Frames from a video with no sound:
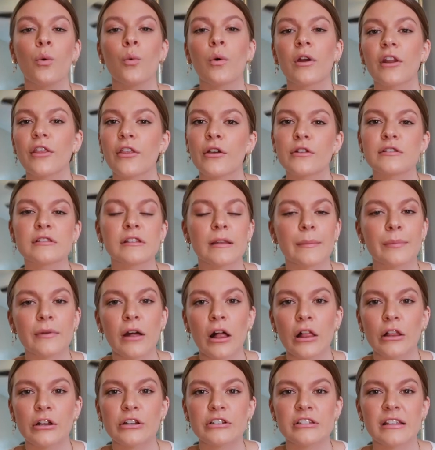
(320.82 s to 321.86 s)
one of those lip
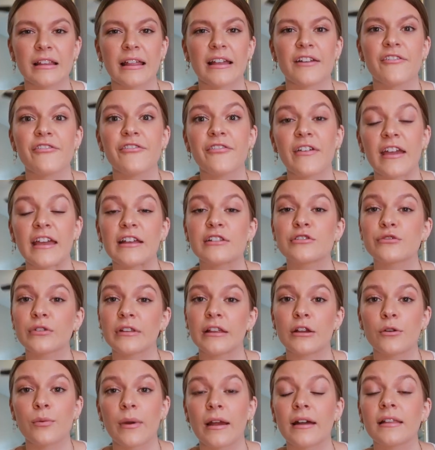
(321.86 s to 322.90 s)
colors that like fades
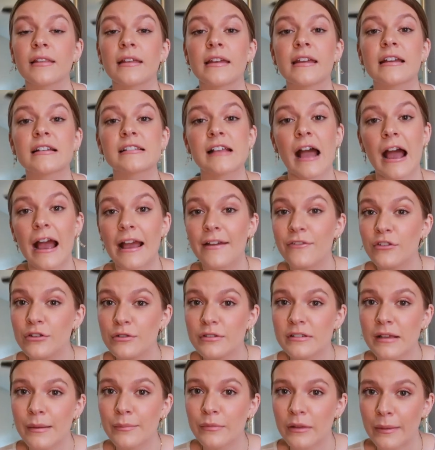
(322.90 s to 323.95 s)
really quickly because I've
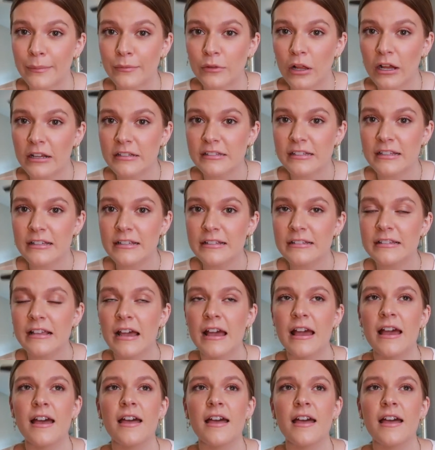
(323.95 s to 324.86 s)
used some lip glosses